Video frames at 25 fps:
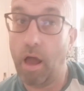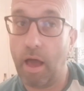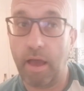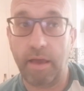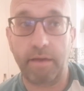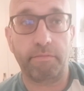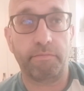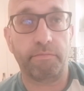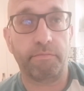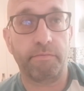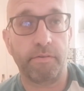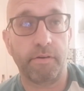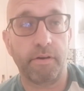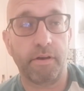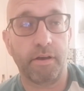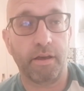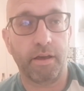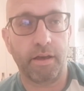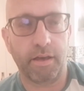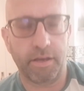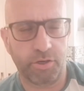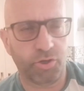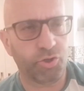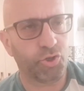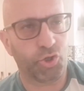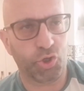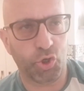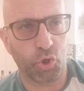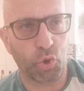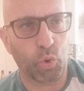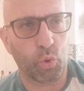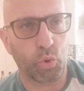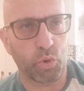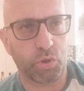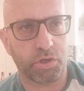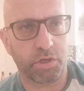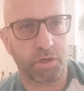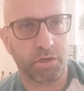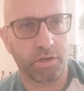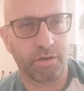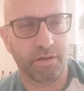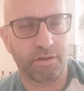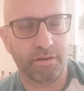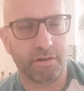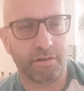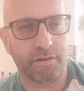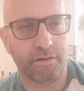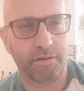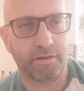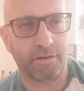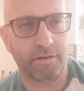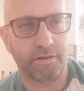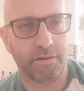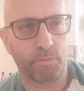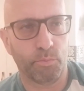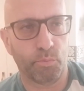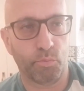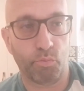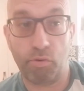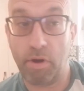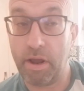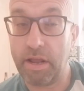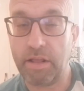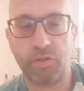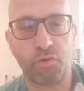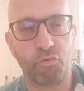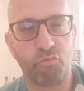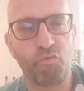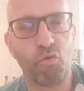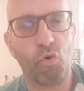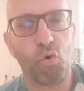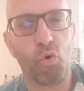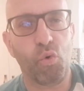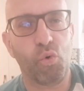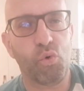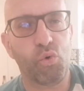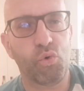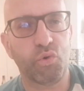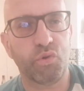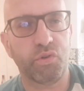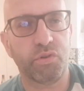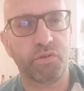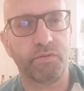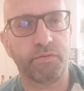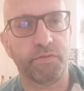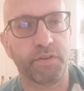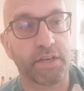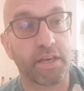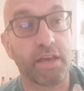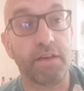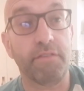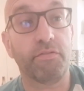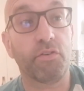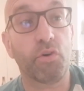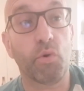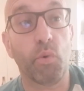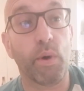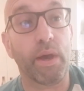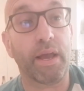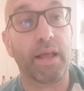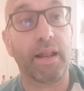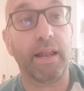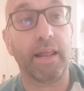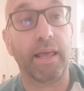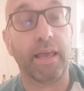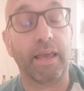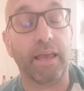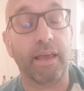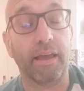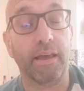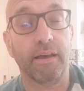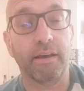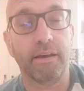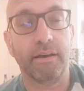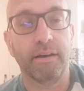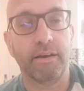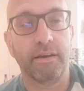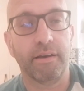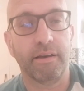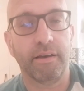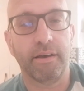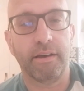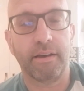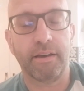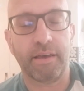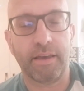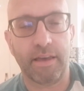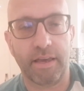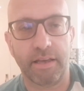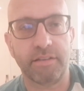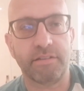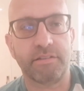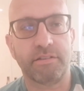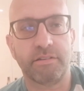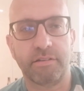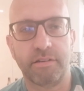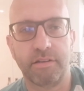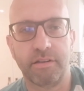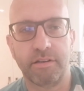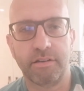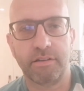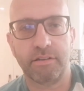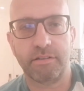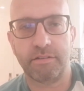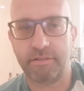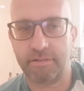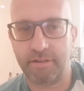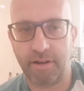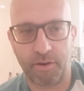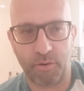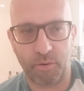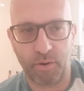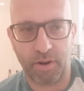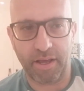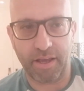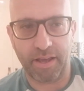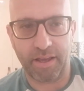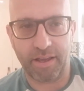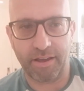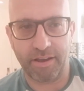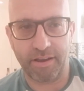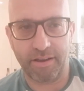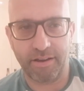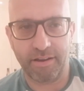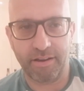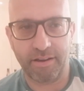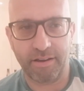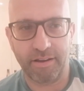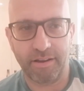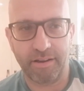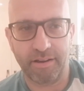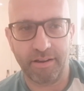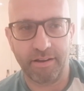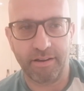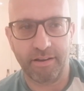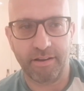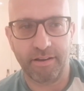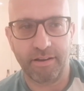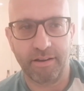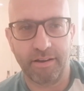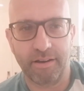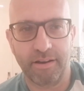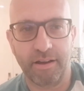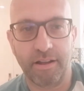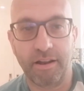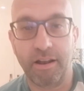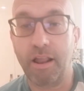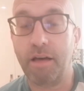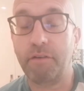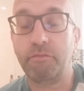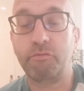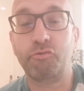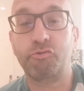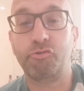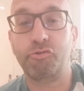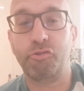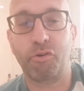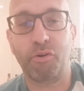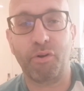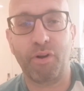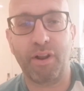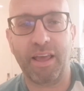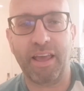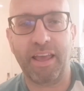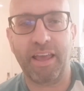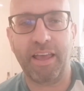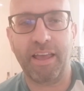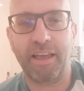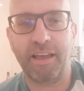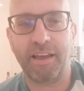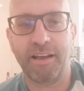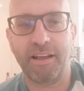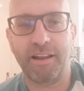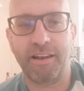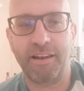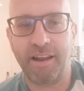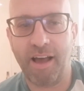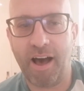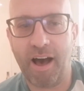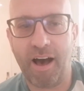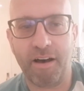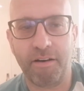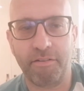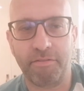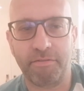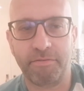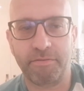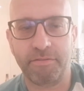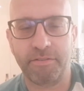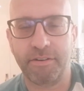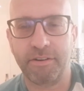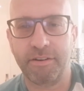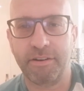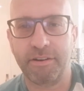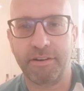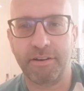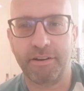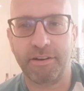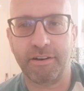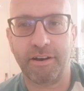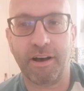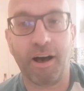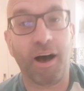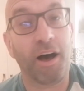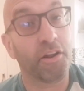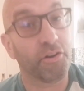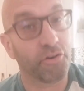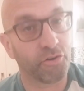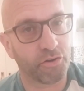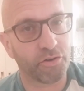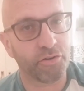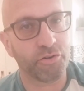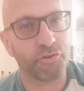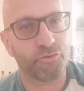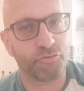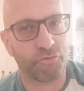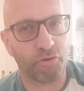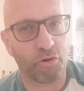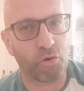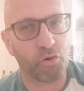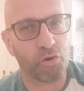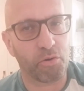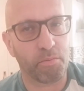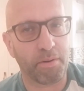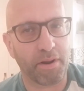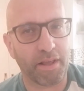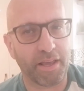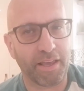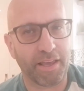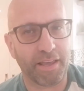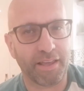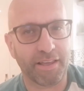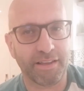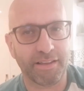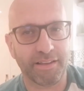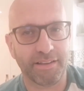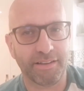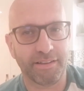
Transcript: Life is short. Break the rules, forgive quickly, kiss slowly. Love truly, laugh uncontrollably.